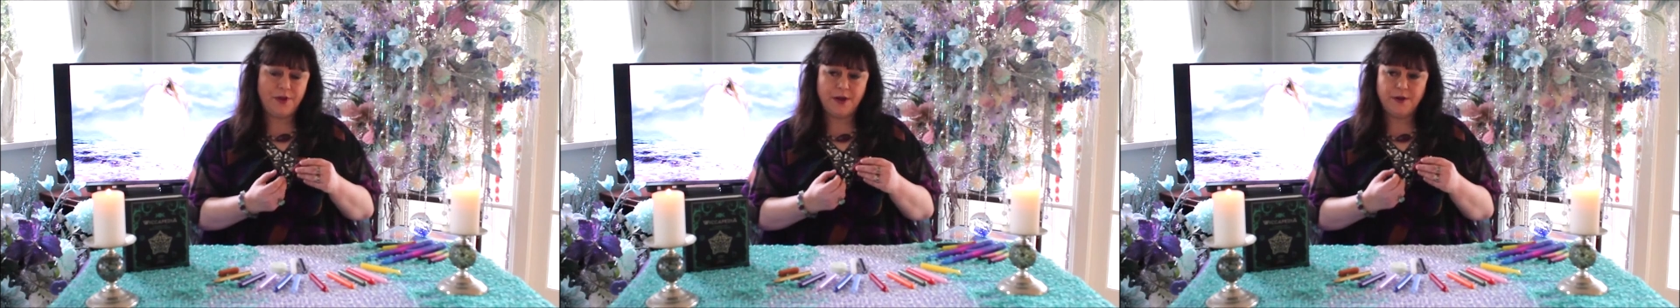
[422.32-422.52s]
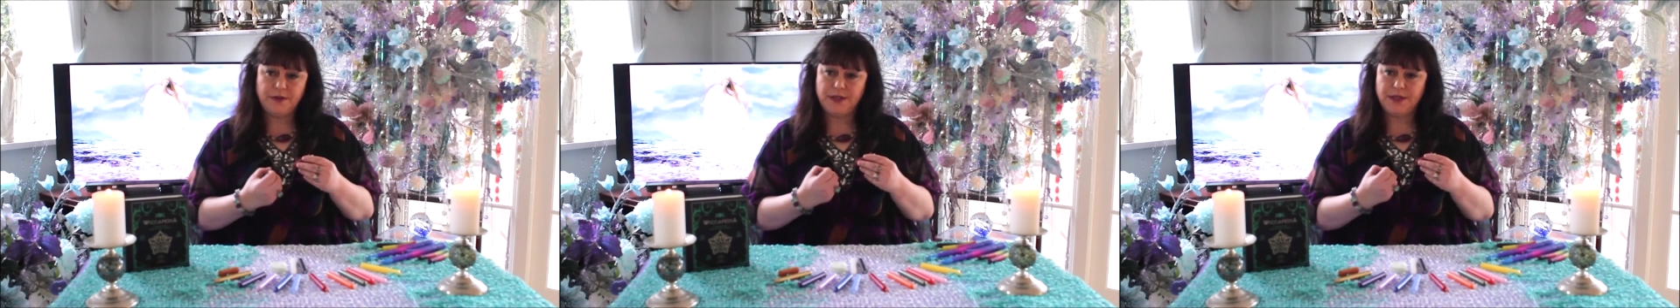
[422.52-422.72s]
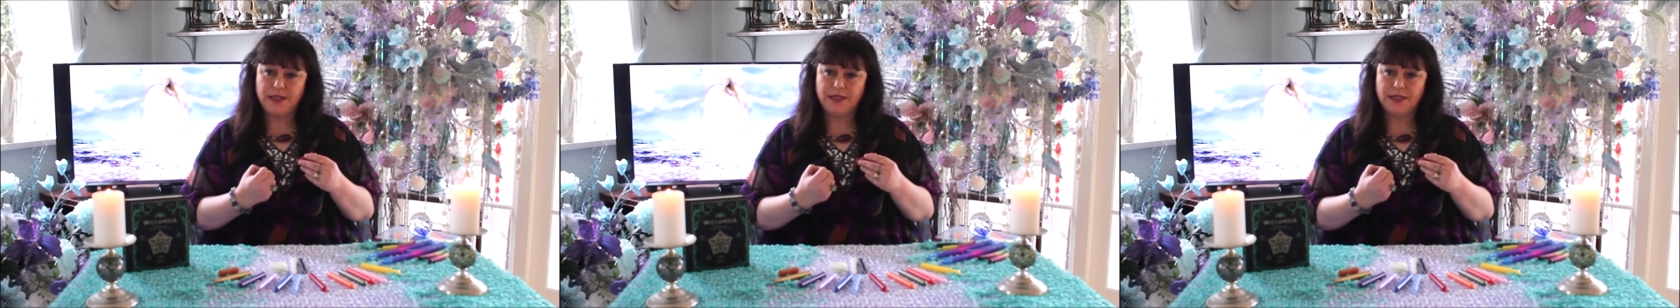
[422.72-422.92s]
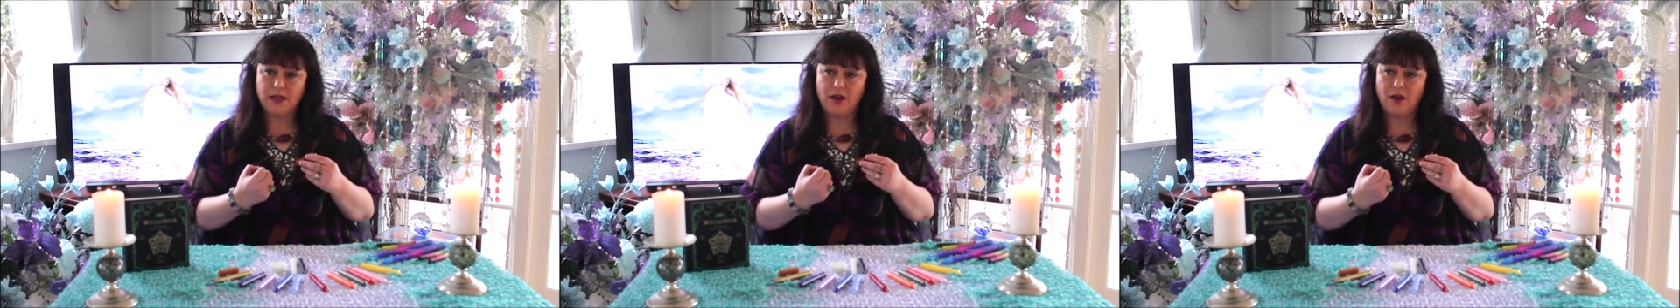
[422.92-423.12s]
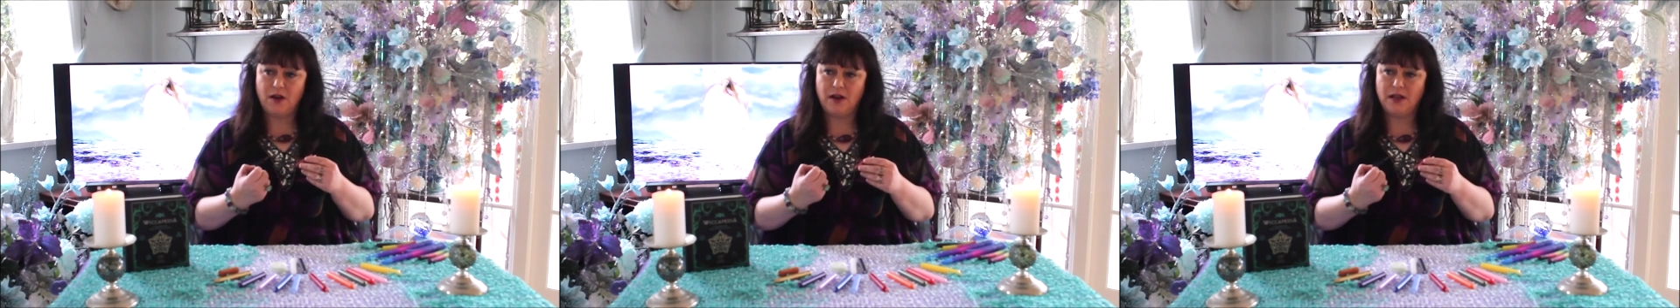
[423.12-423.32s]
those that
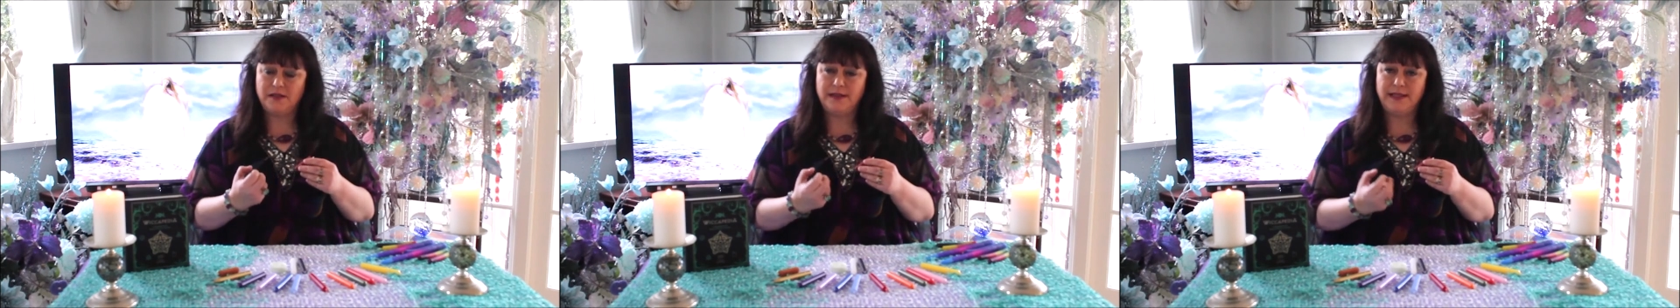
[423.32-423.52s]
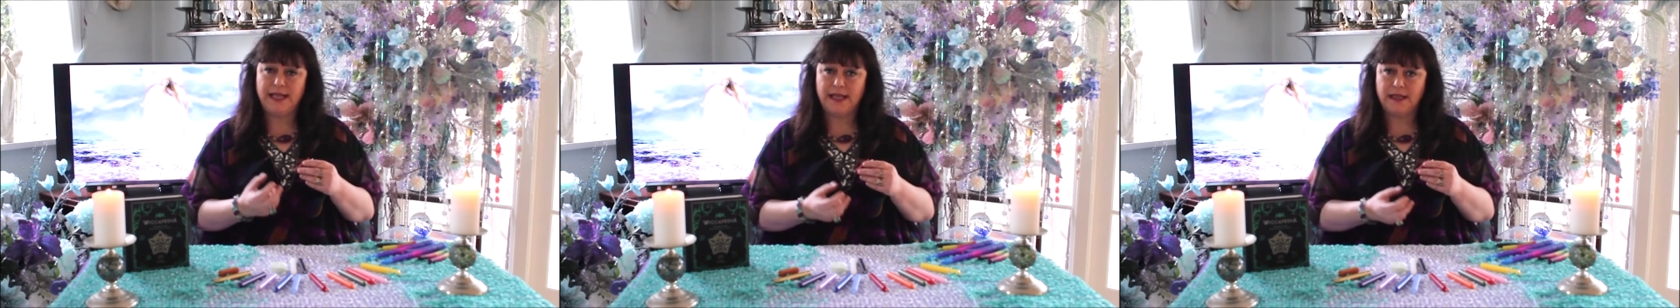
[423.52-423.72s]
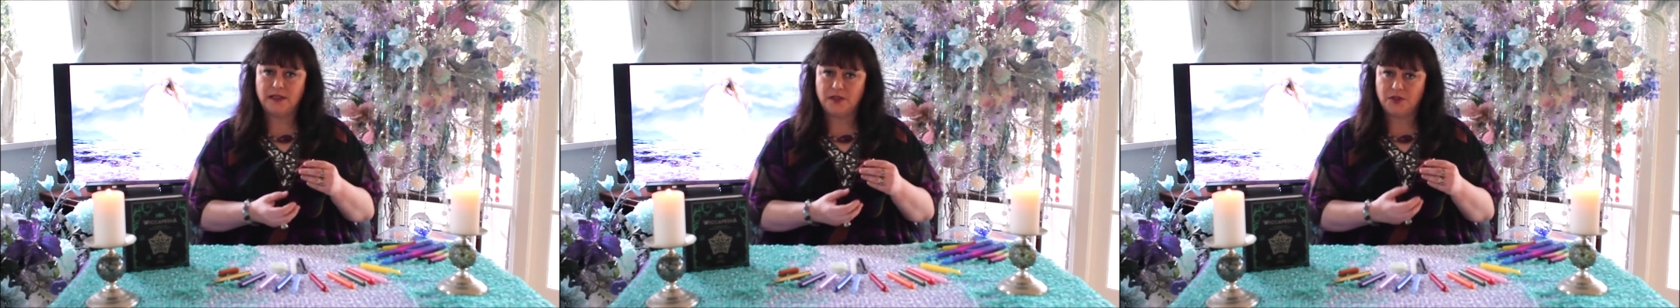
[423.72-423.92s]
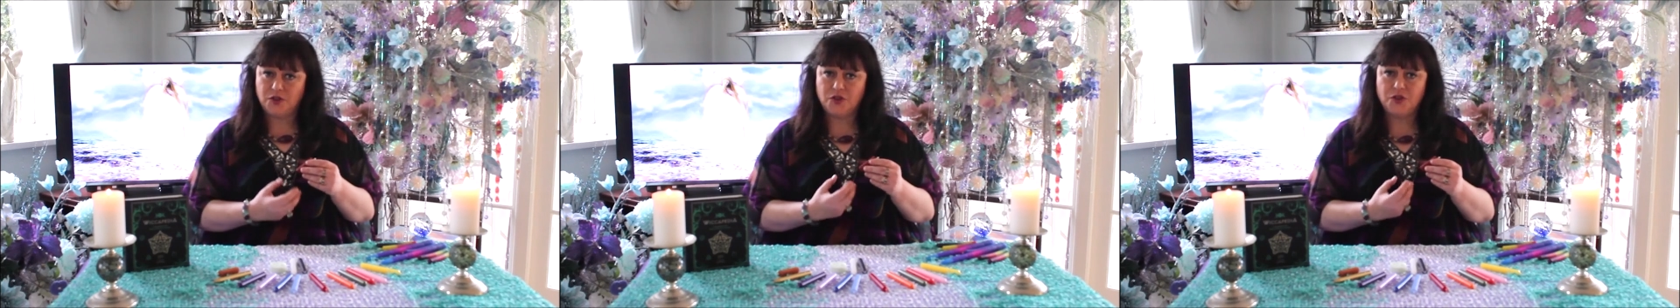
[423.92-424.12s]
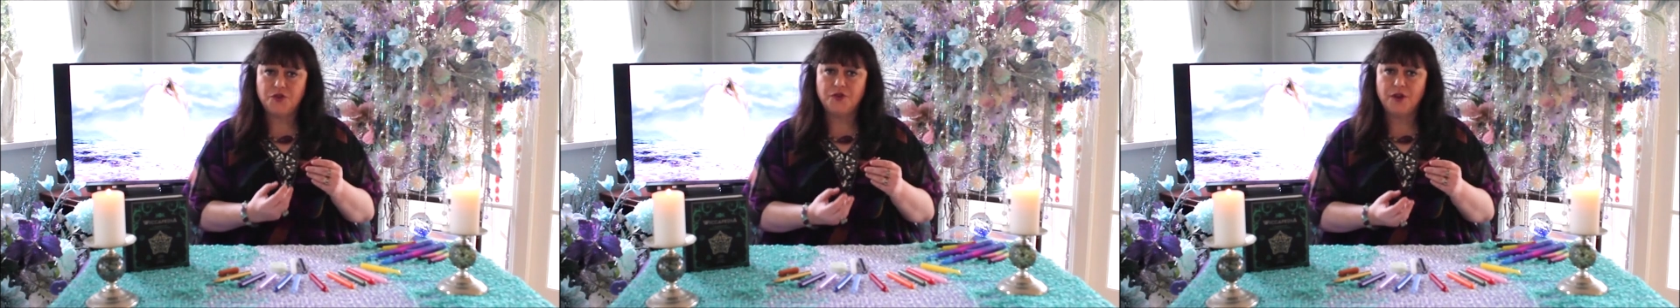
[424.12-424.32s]
are addicted
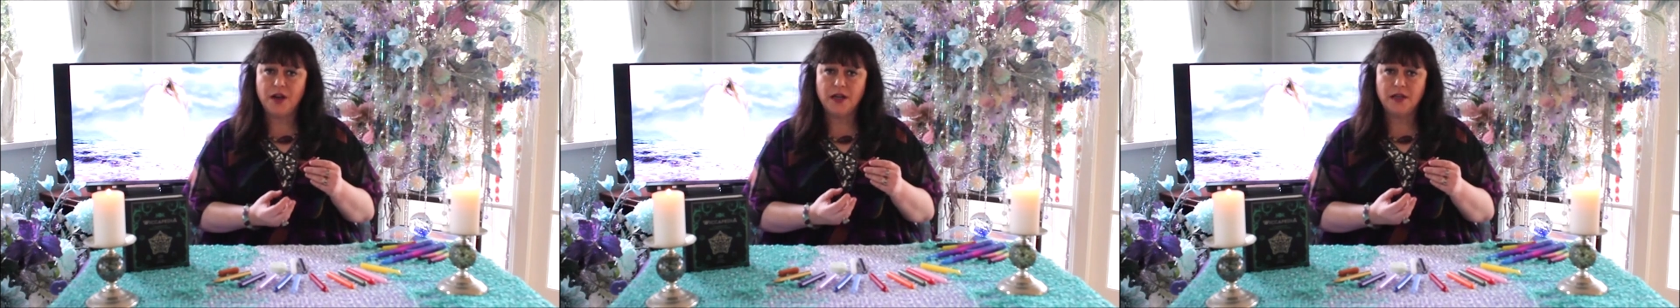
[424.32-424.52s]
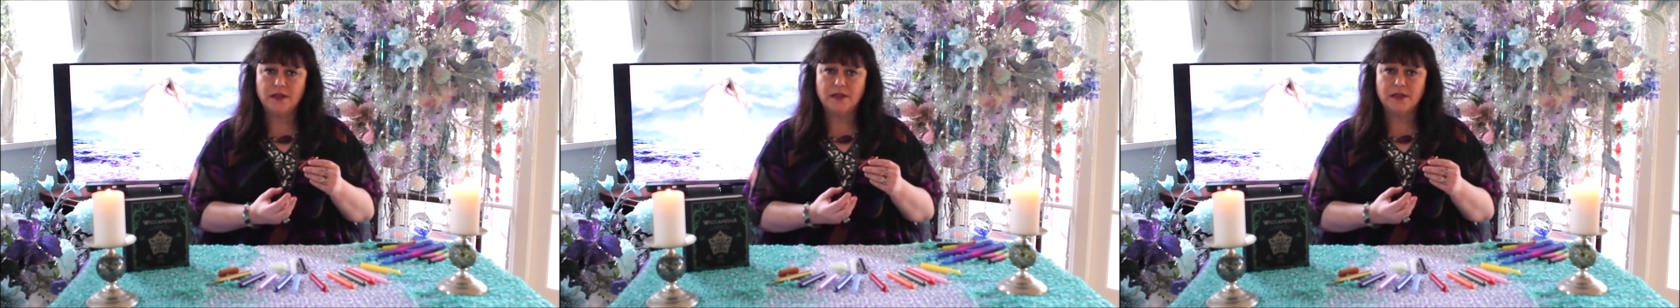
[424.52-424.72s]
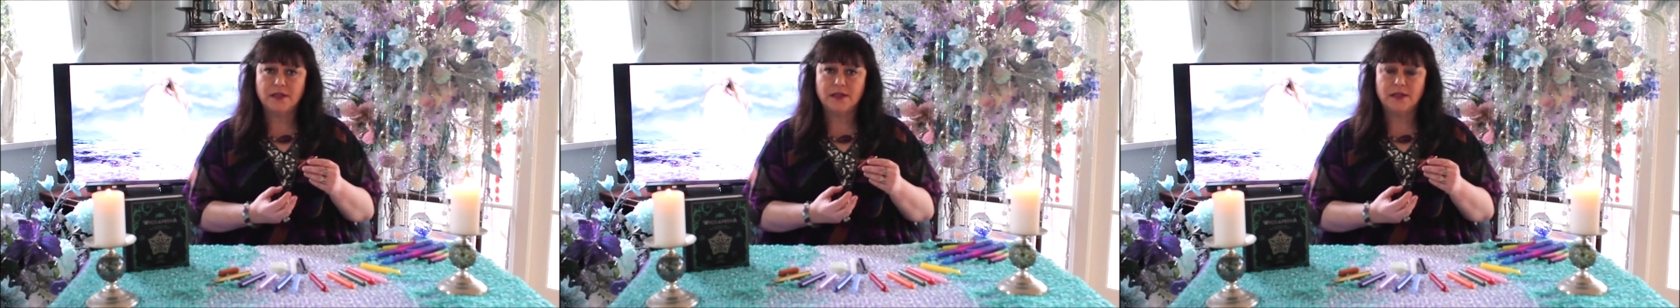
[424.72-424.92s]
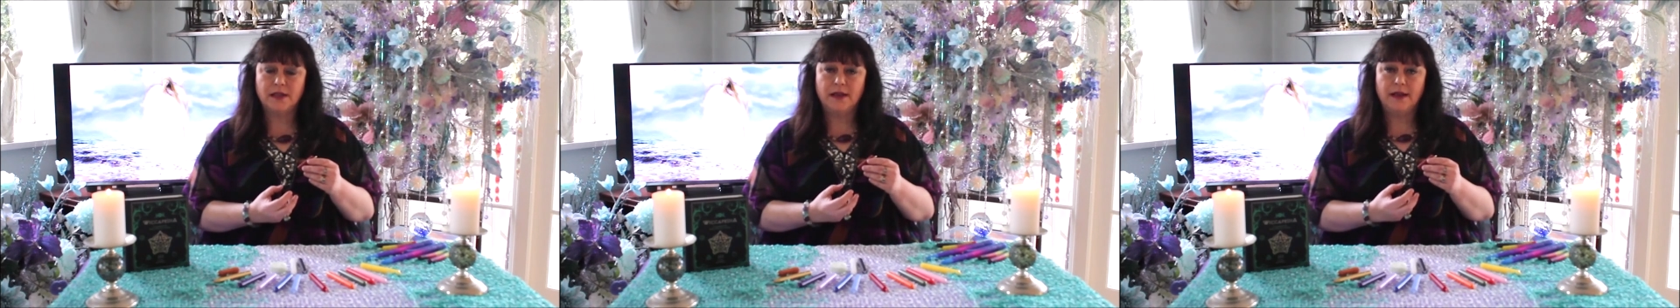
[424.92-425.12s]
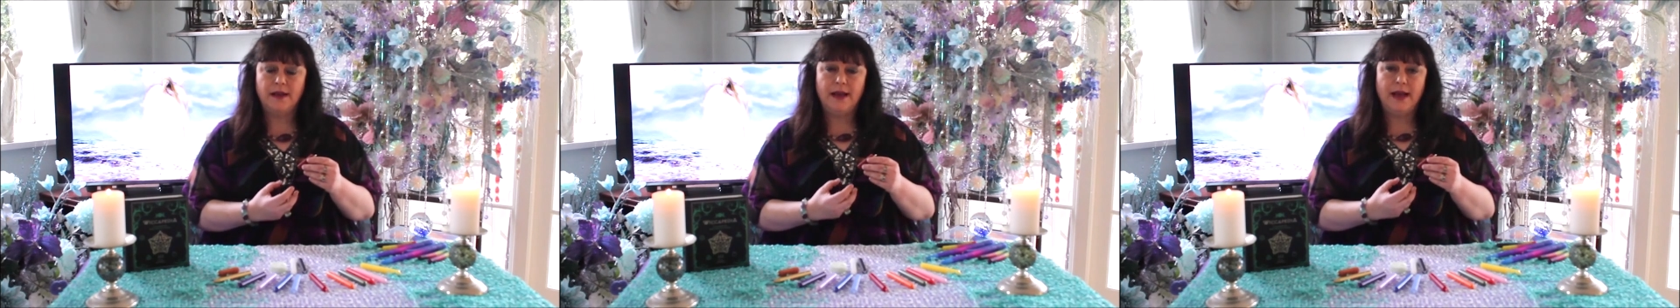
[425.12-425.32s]
to drugs